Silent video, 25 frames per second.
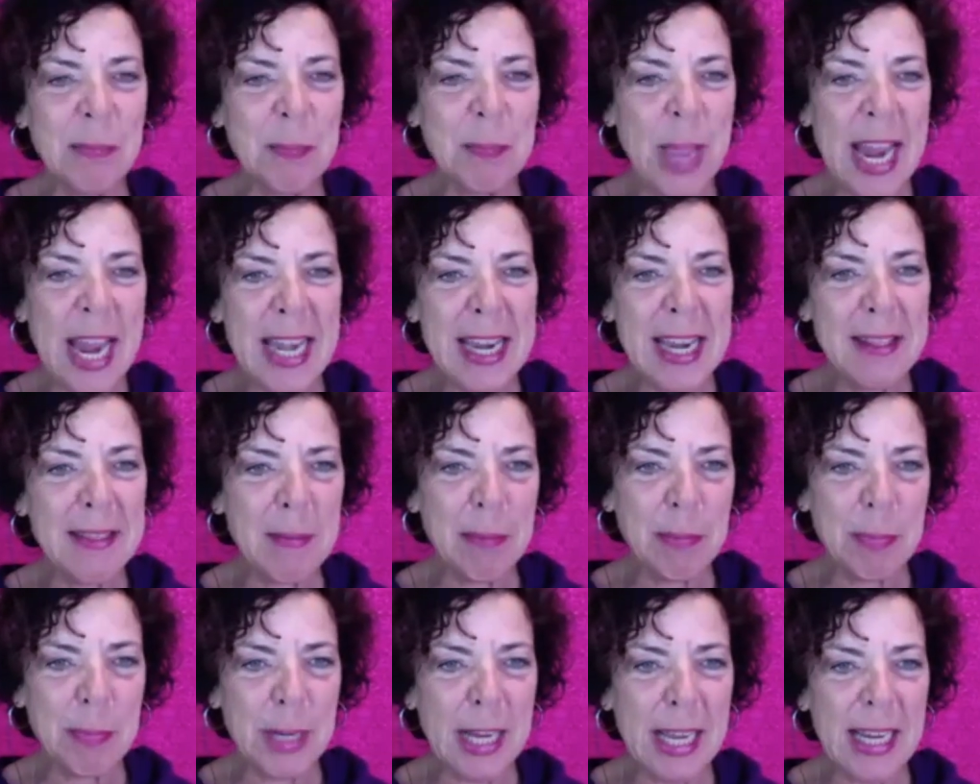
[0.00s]
pain in
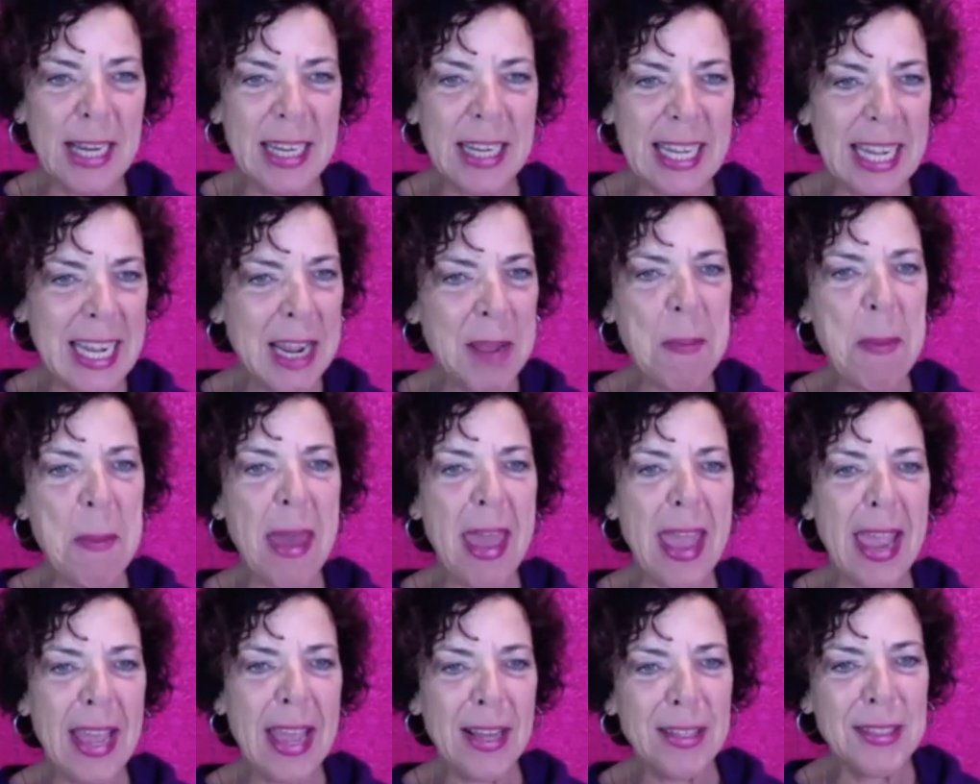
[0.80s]
the butt
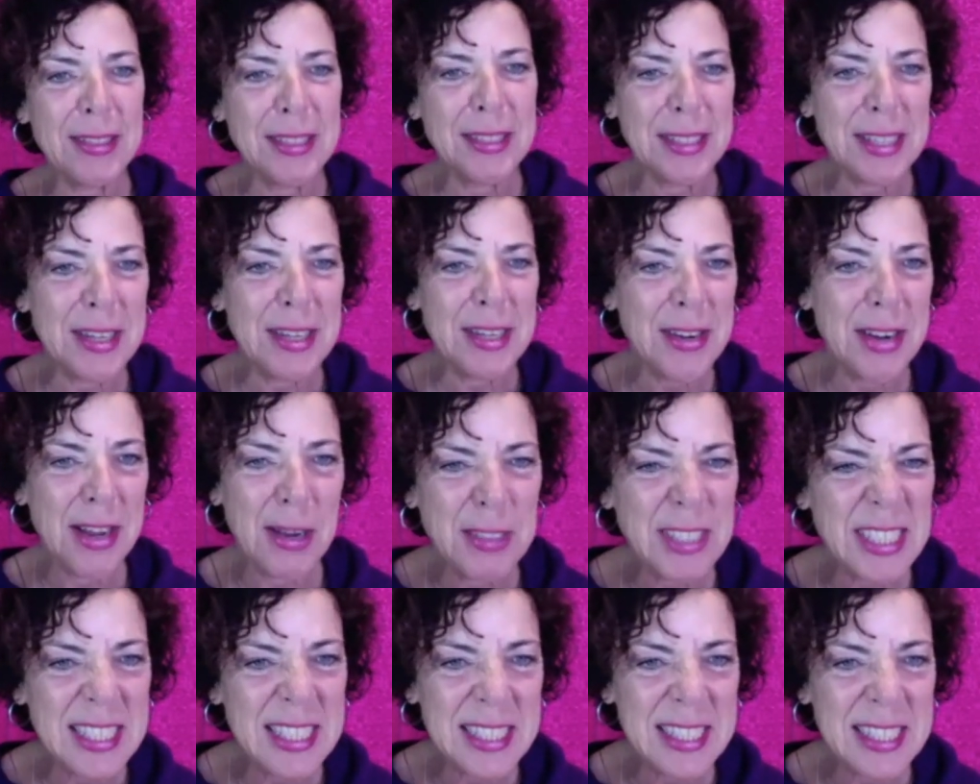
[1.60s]
emails, you know,
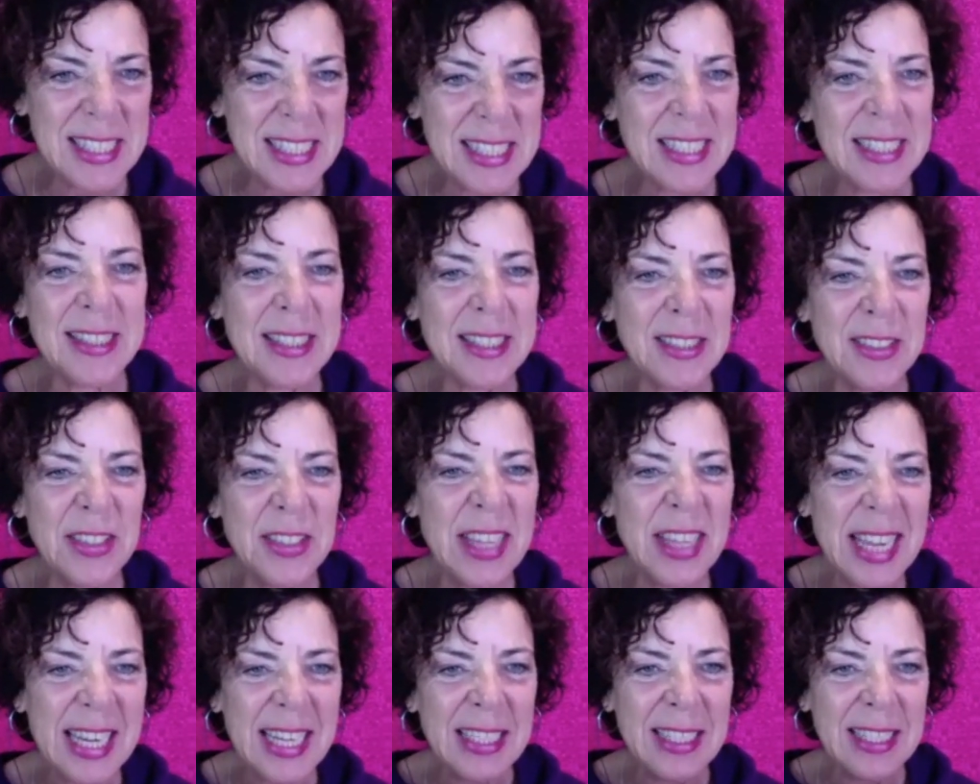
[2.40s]
just these little
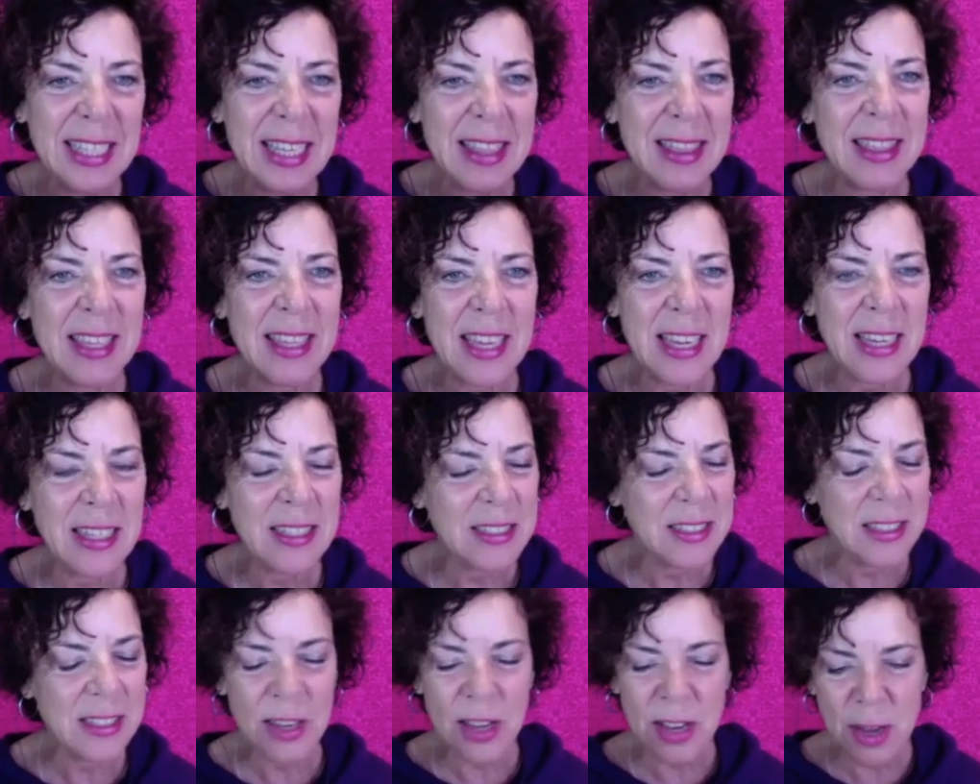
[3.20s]
niggly
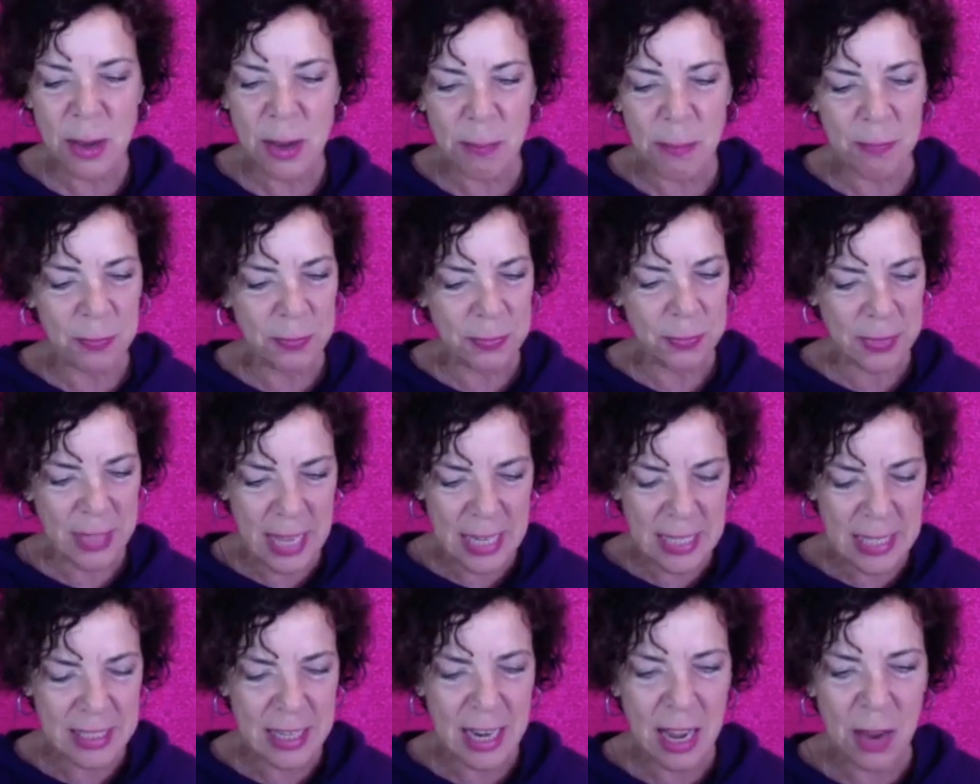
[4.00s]
things. No,
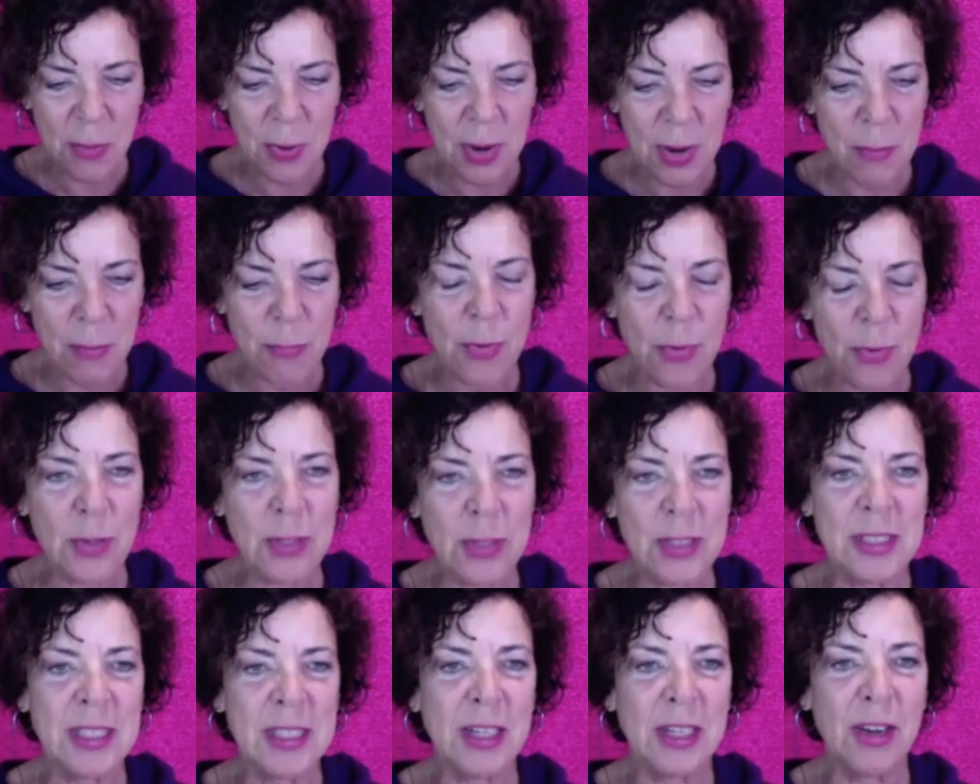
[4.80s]
that's not what I'm
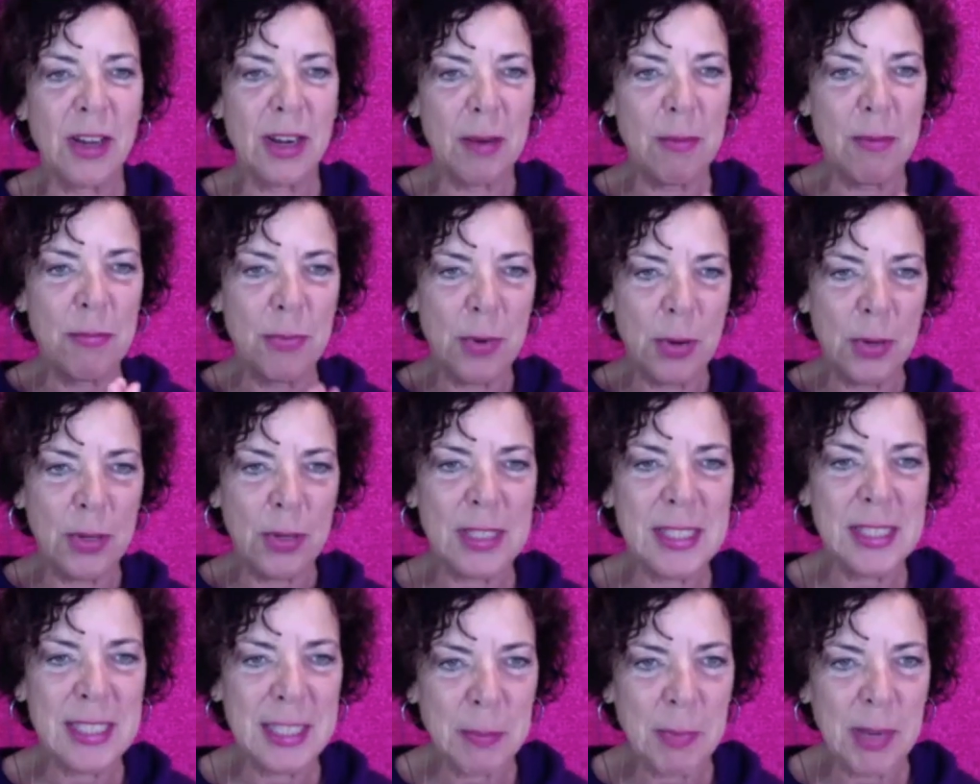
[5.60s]
focusing on. I'm
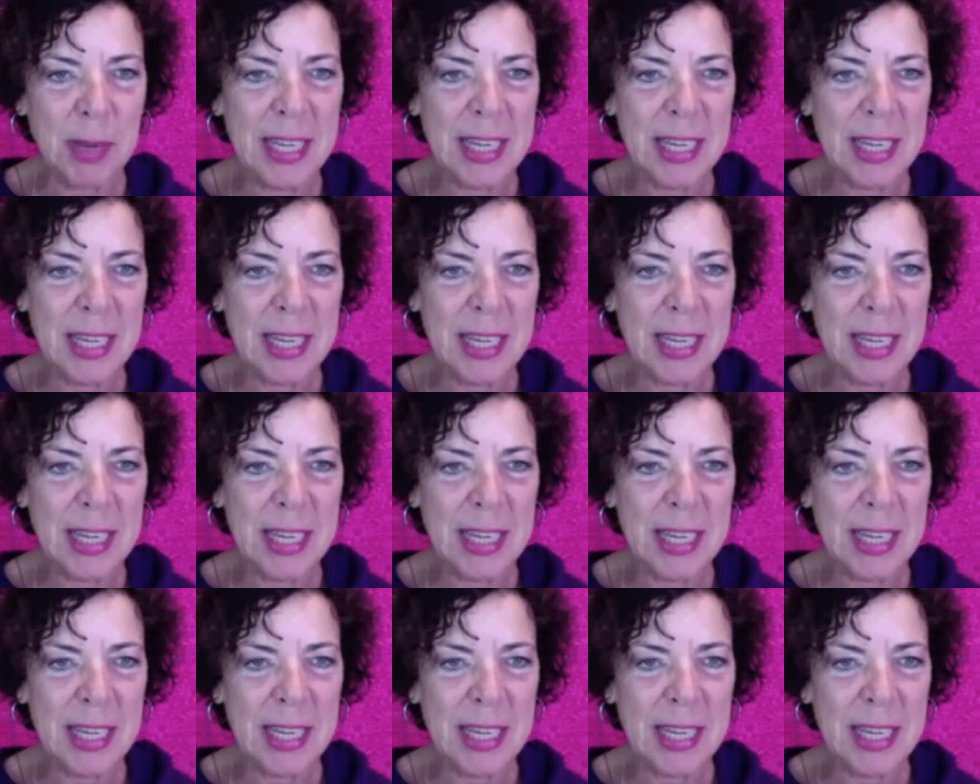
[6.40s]
focusing my